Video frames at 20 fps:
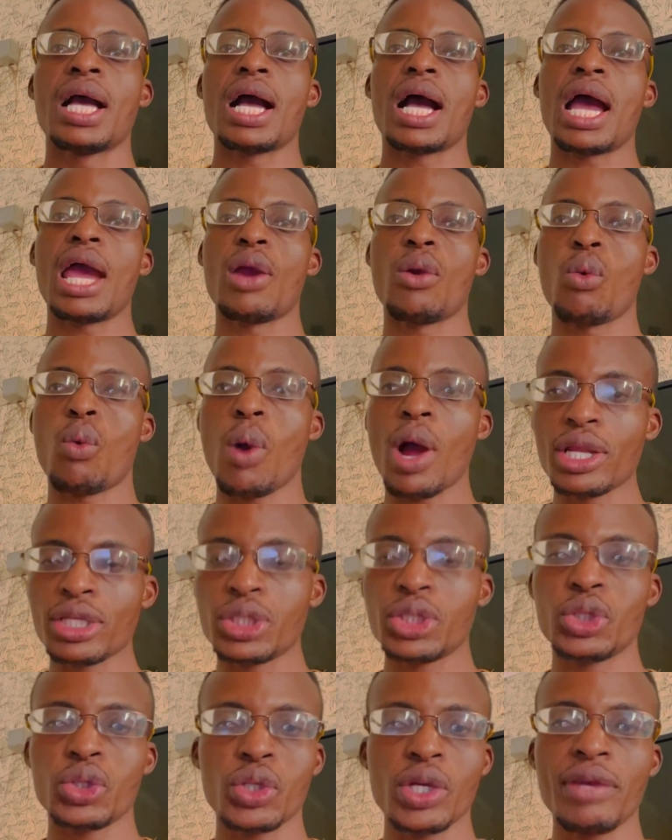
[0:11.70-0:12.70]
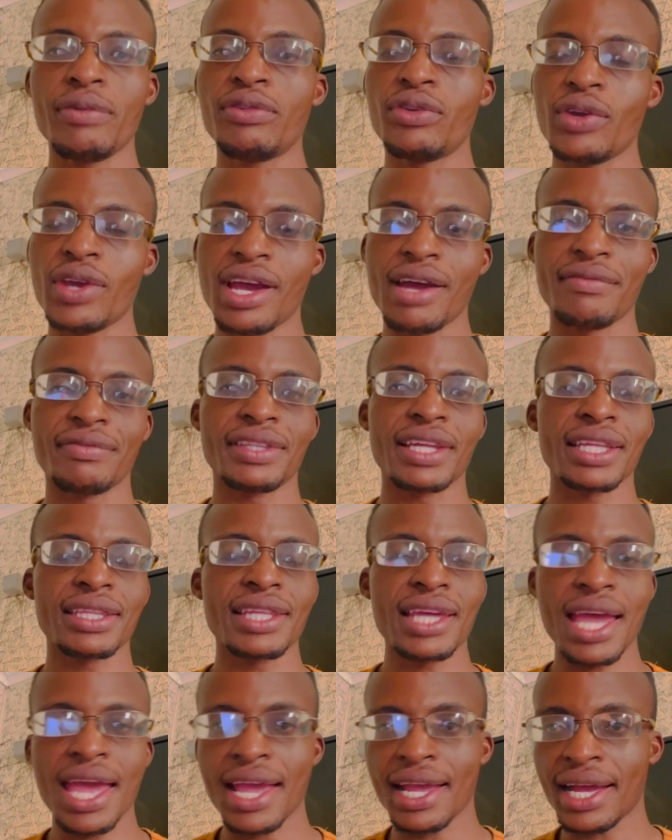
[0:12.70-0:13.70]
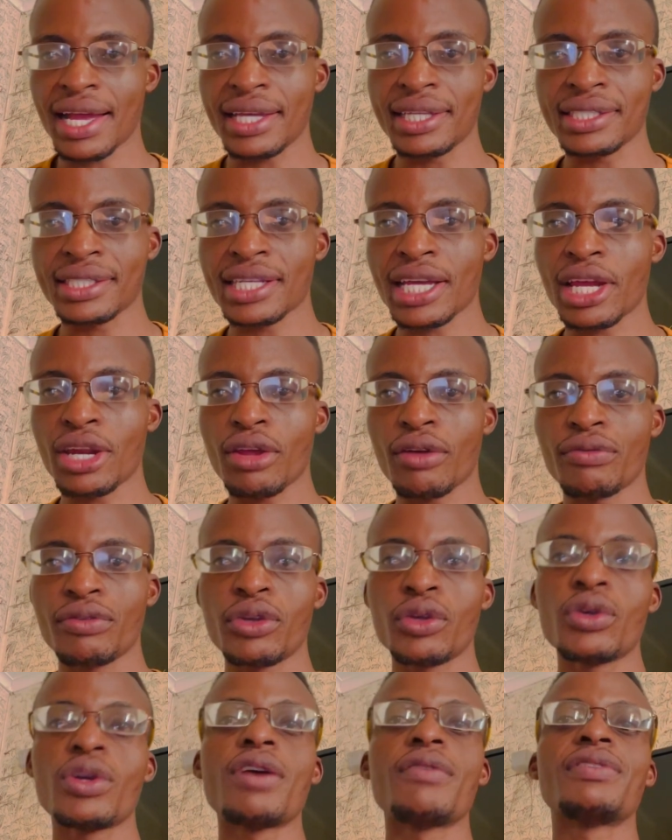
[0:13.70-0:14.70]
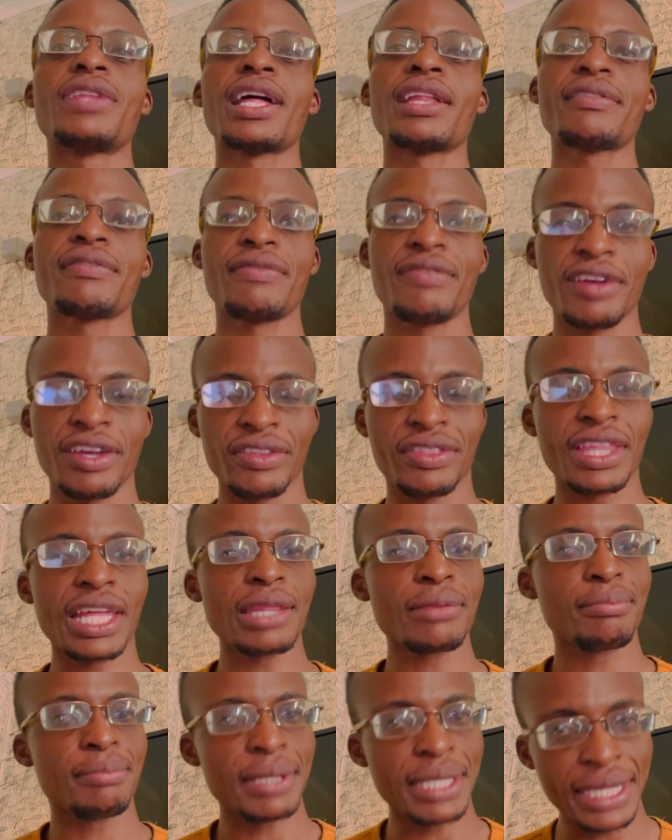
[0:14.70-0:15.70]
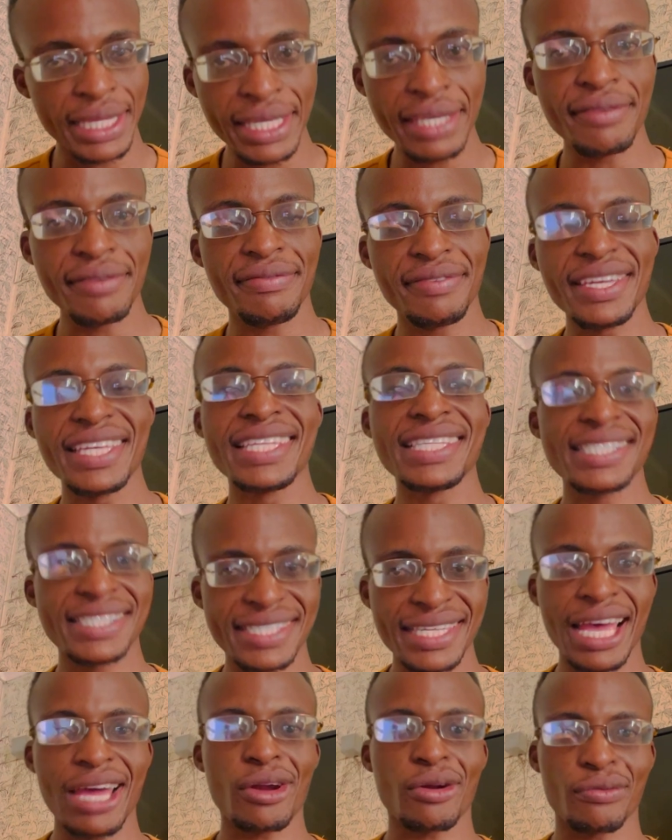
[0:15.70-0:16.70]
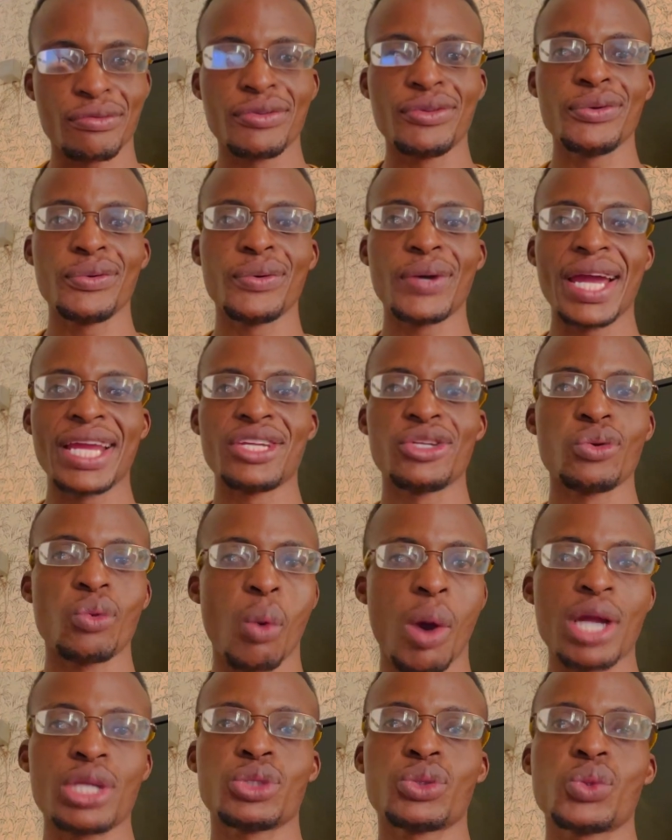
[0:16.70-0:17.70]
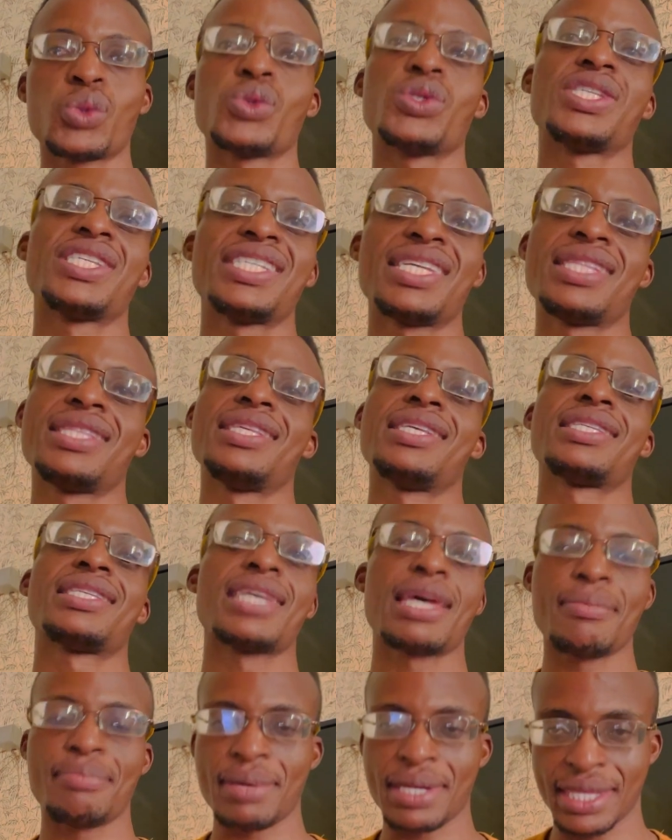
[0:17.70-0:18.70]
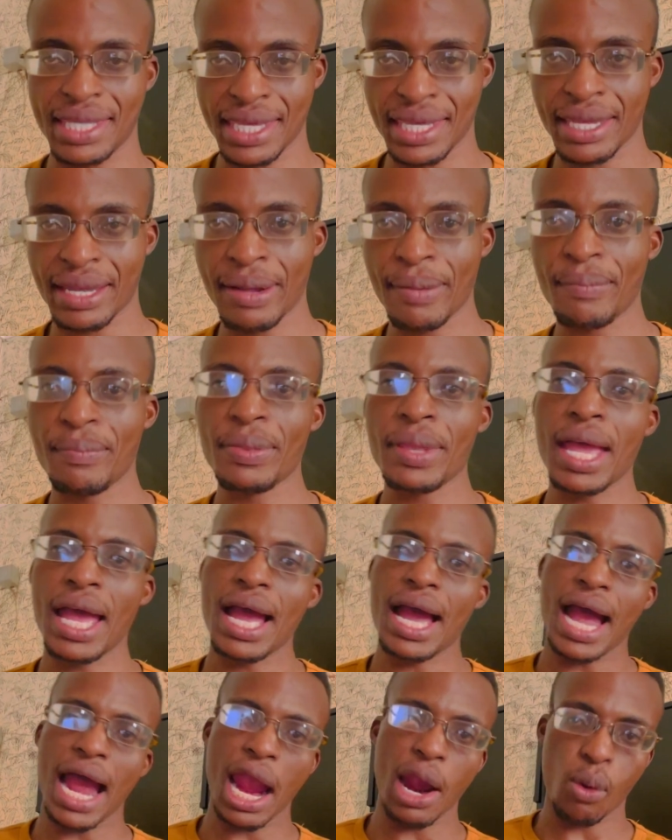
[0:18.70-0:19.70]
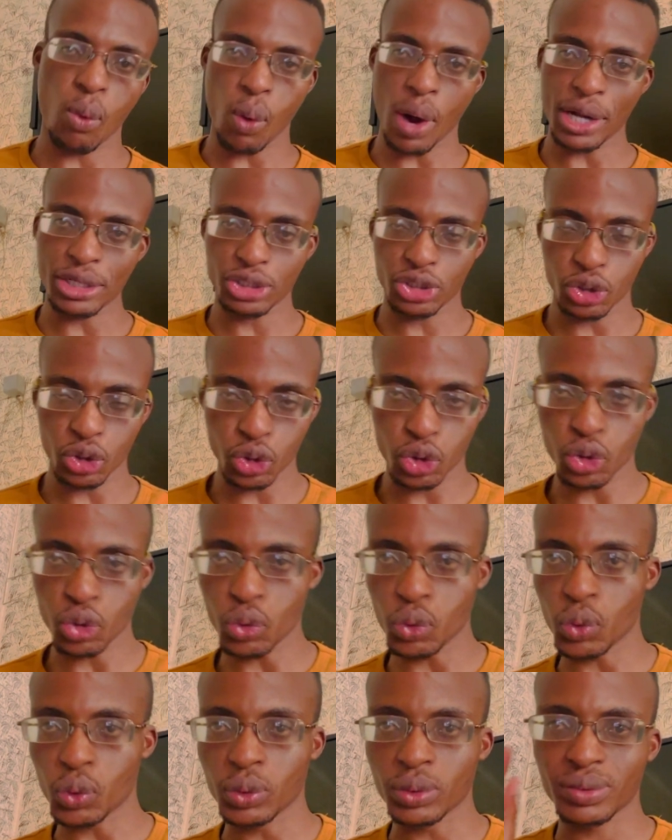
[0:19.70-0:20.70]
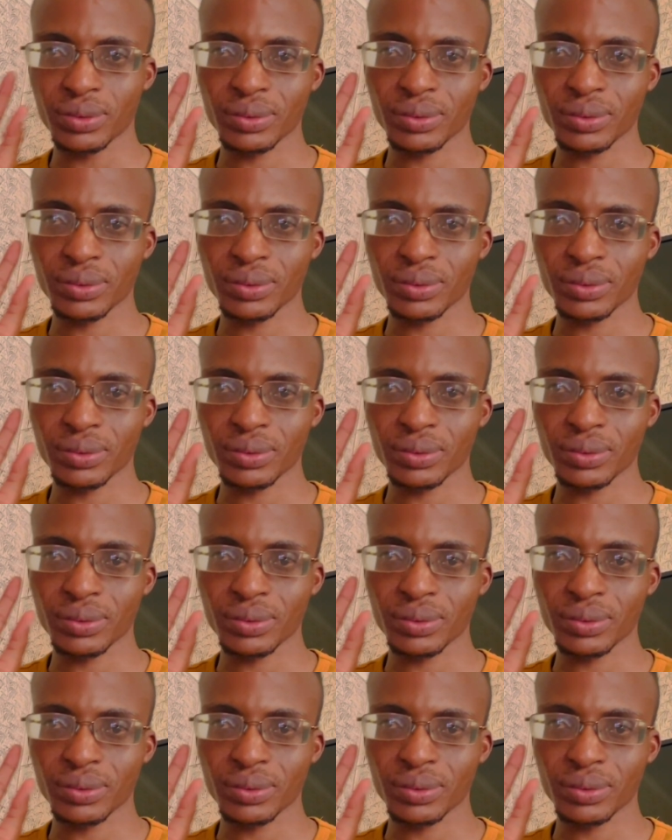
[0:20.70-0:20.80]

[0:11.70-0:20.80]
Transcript: I want you, if you have that anger inside of you, you have that faith, that belief inside of you, and you want to see this happening, I want you to